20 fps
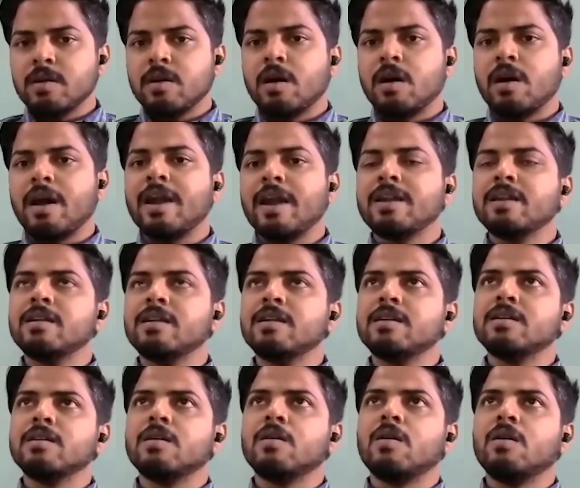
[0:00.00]
and
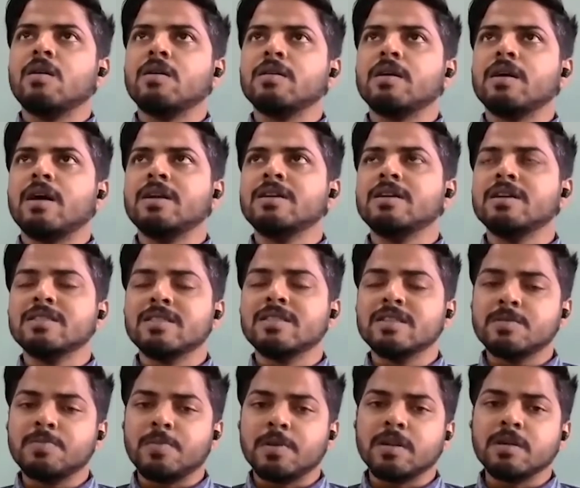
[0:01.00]
under
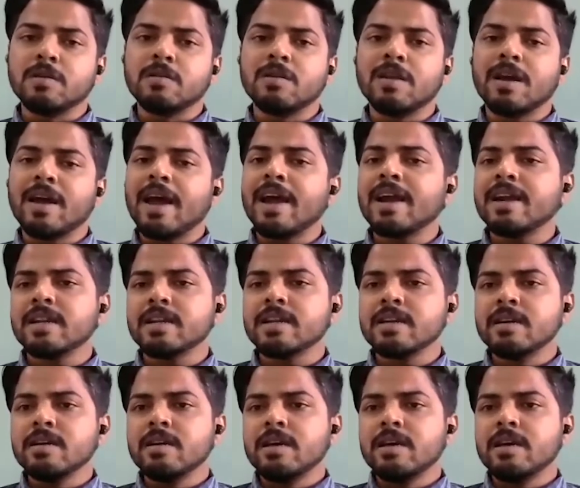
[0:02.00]
this particular act,